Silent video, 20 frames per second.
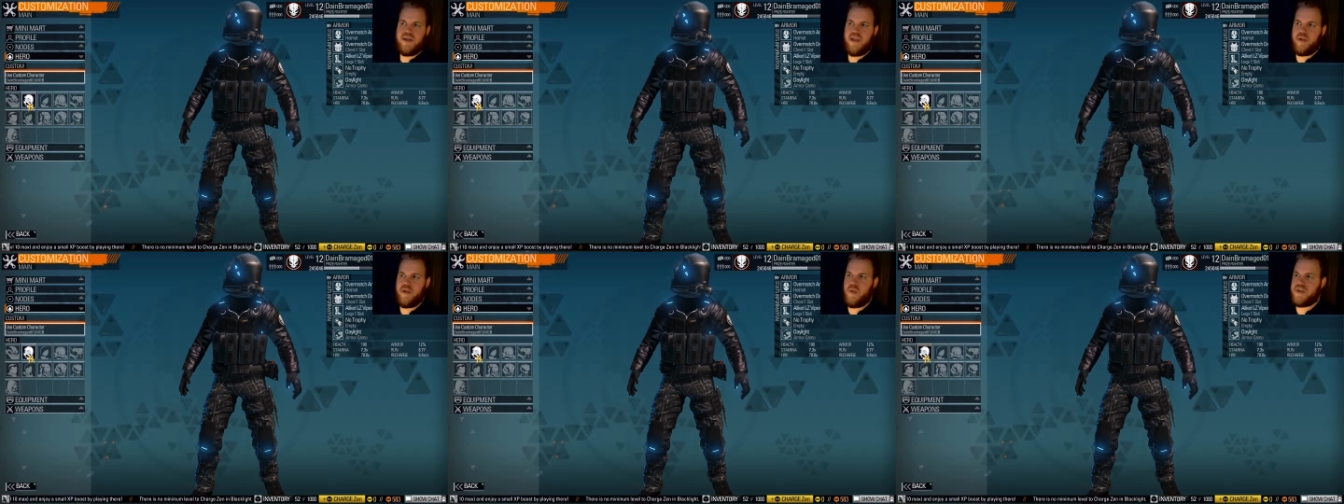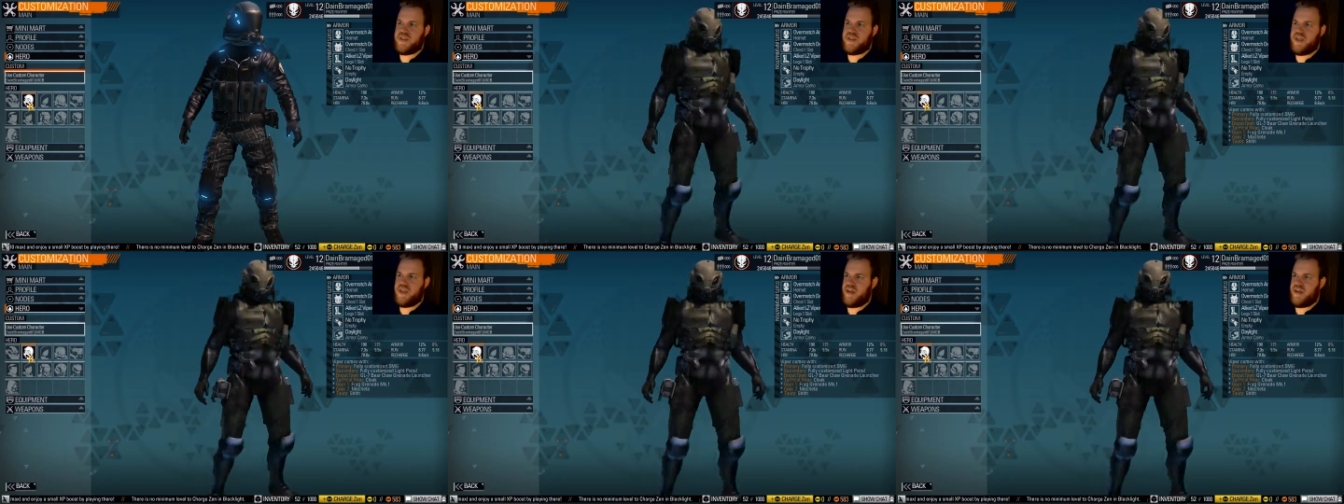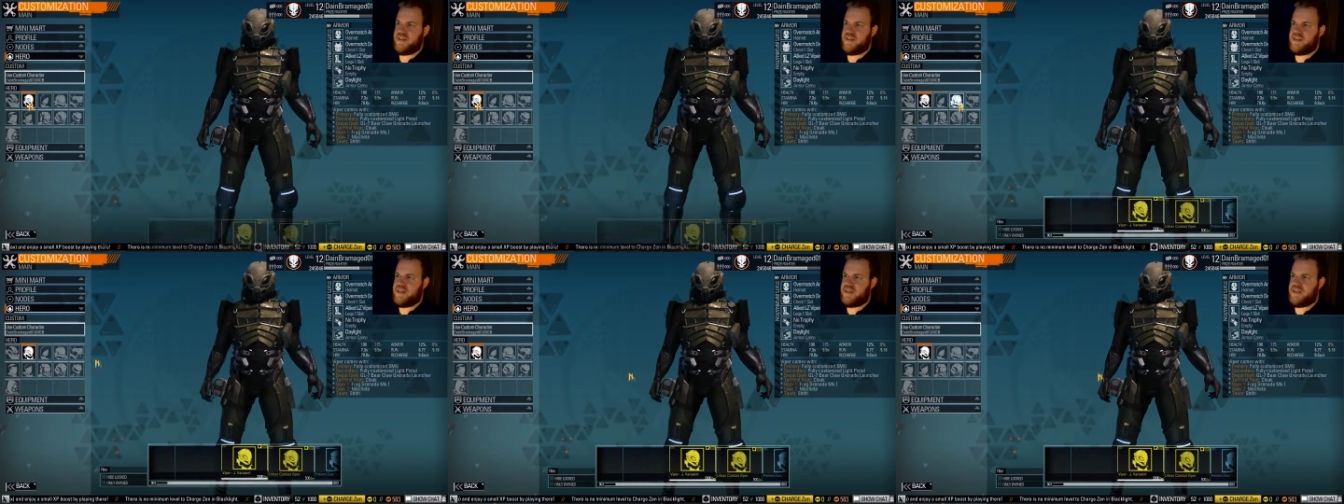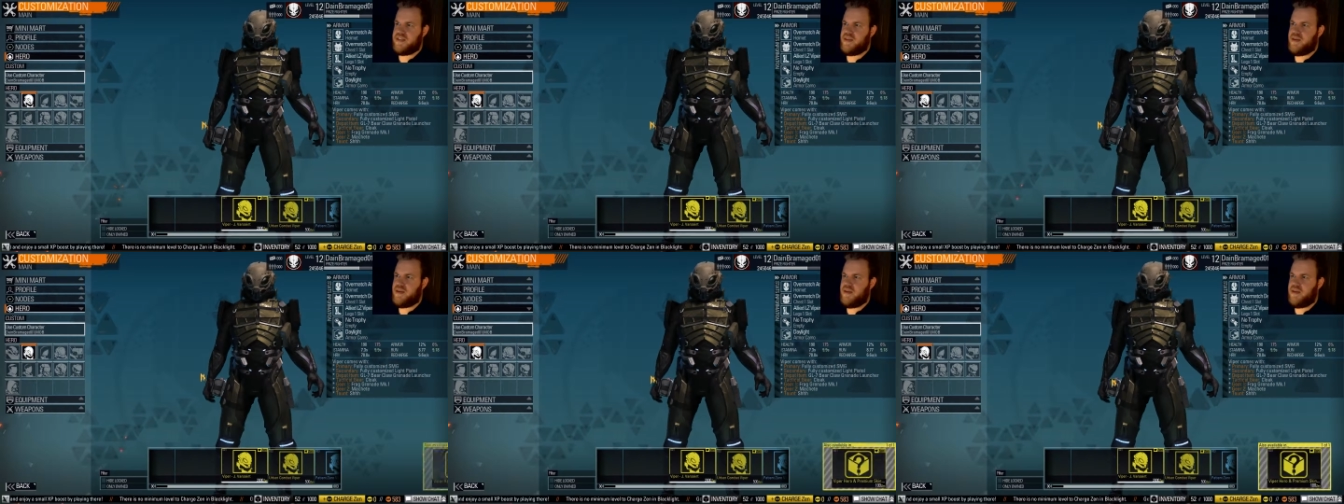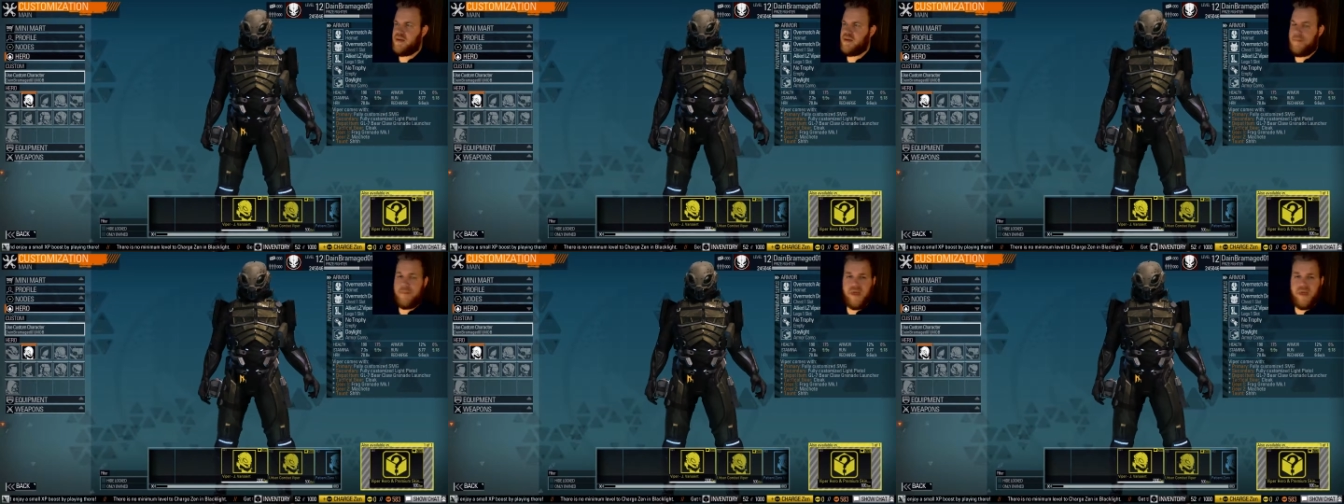In which case,
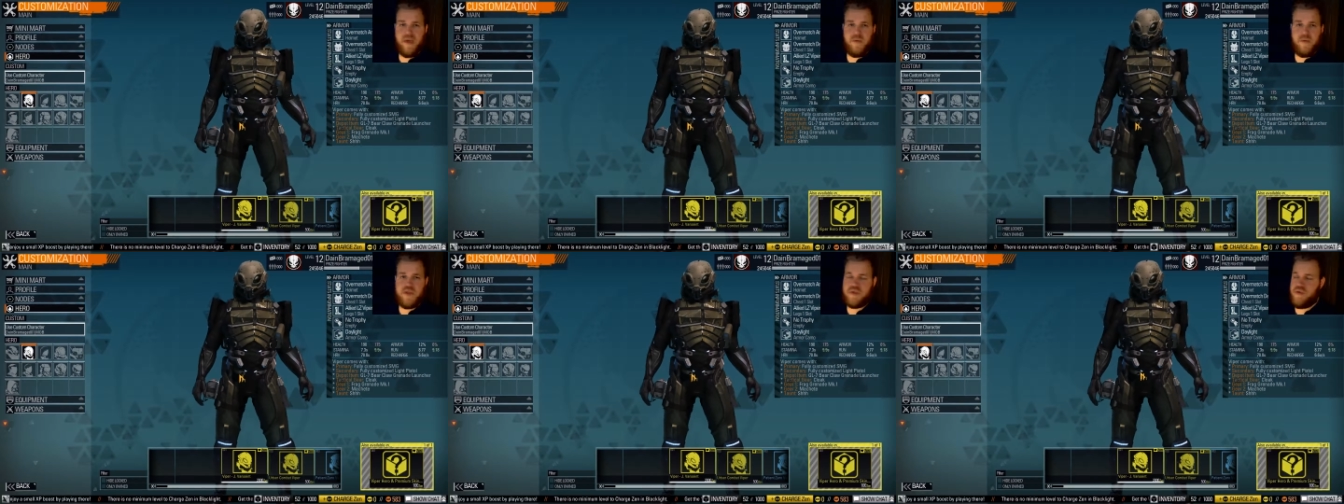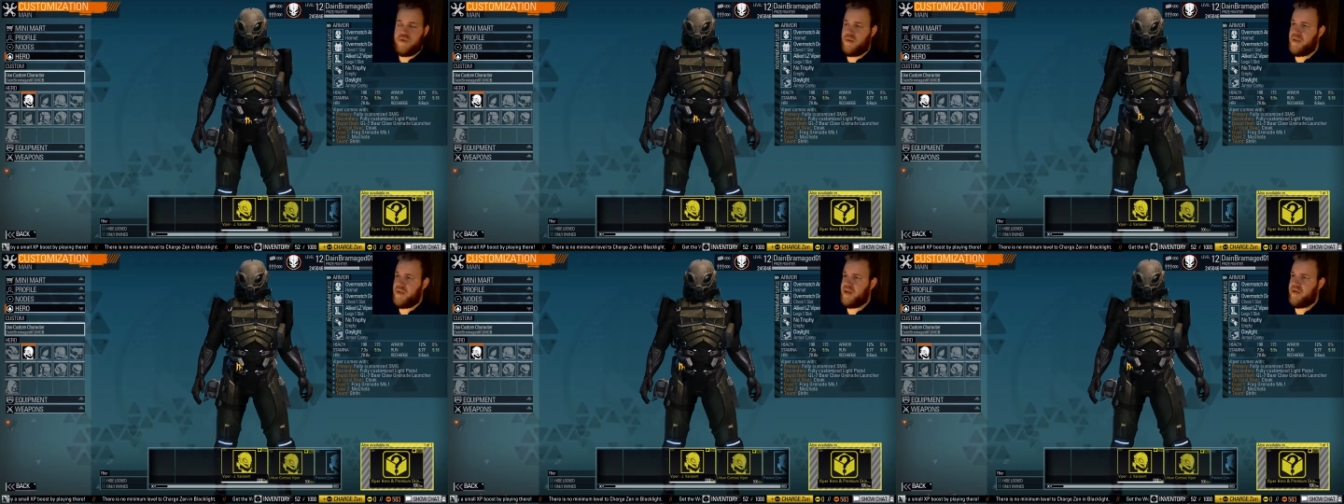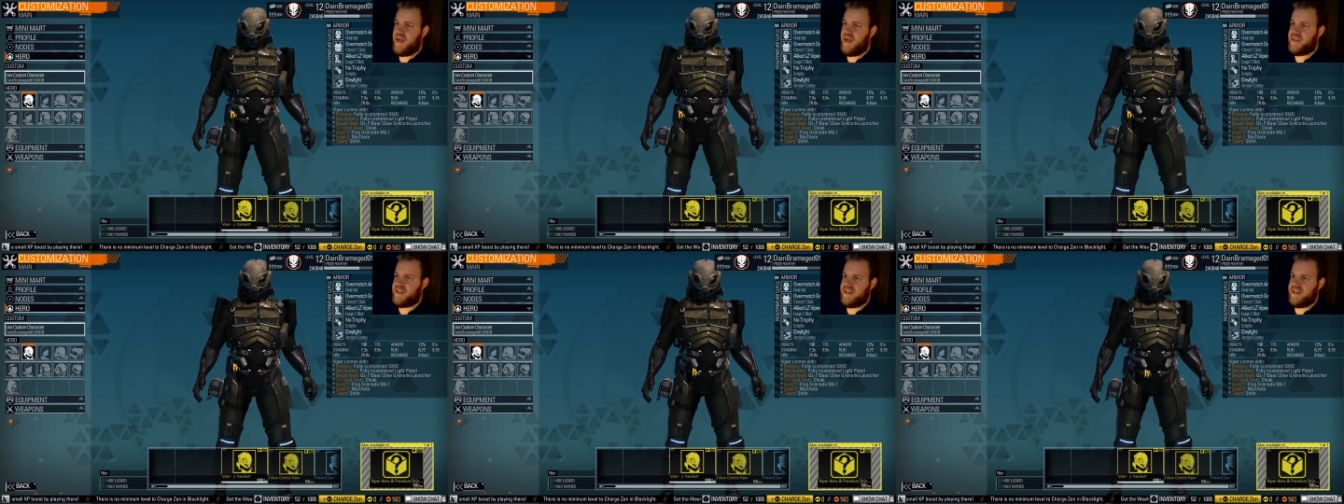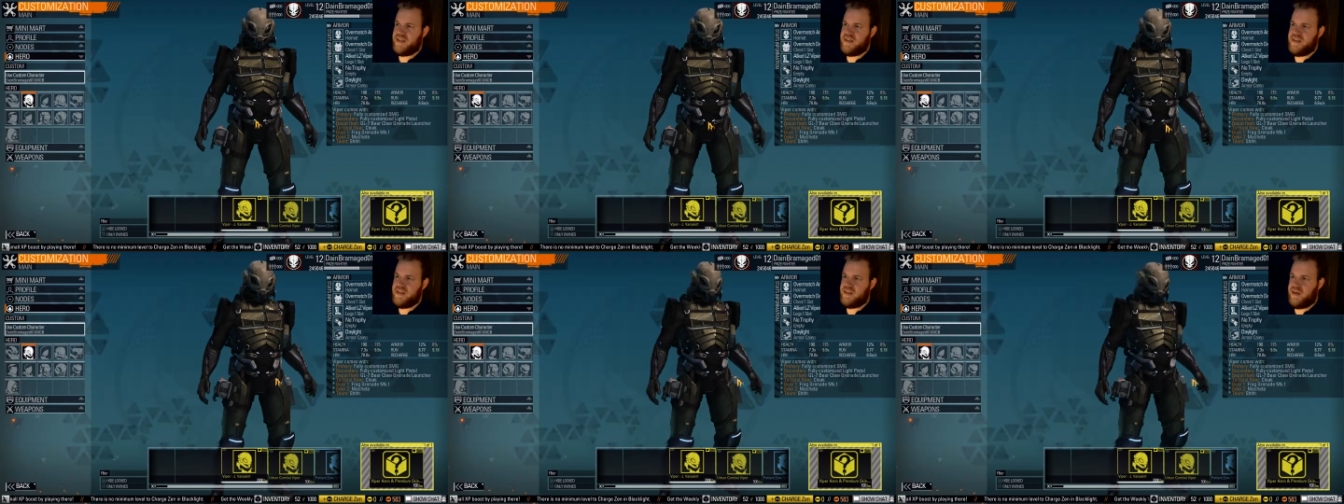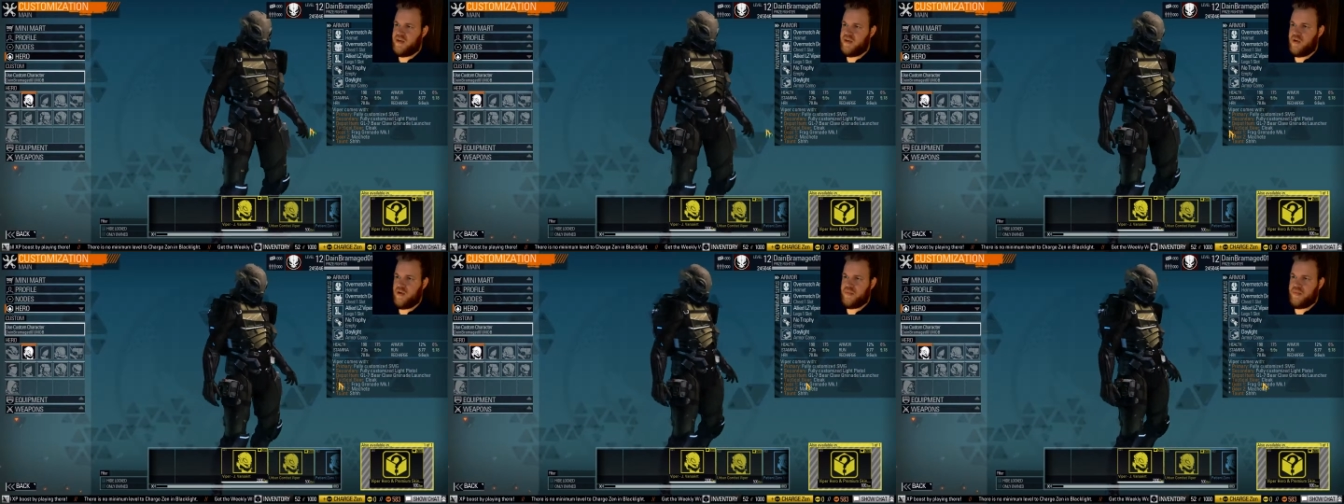my wish will be granted,
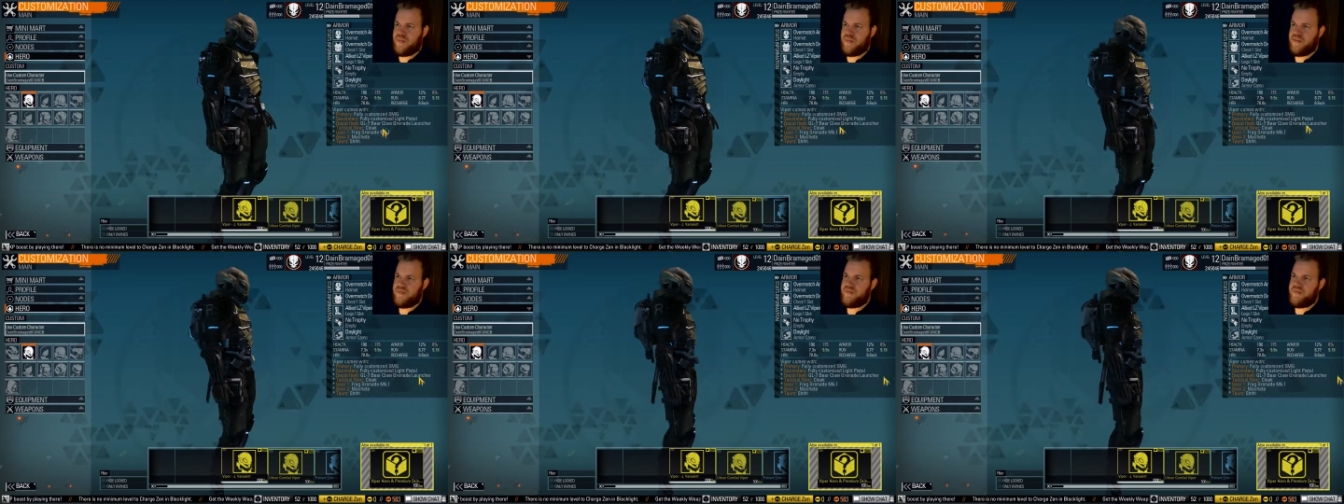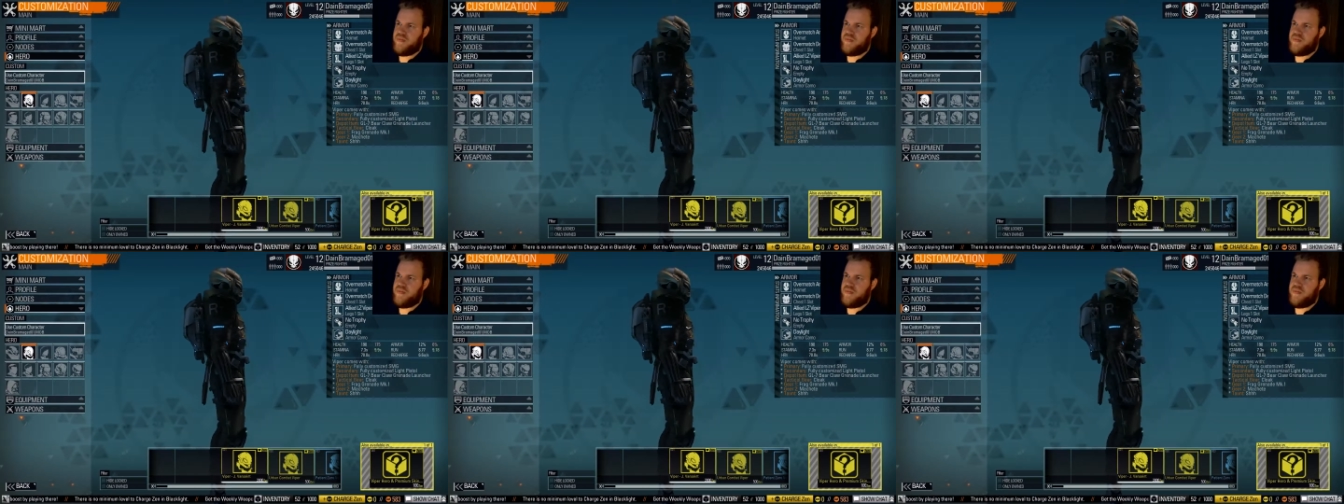I hope.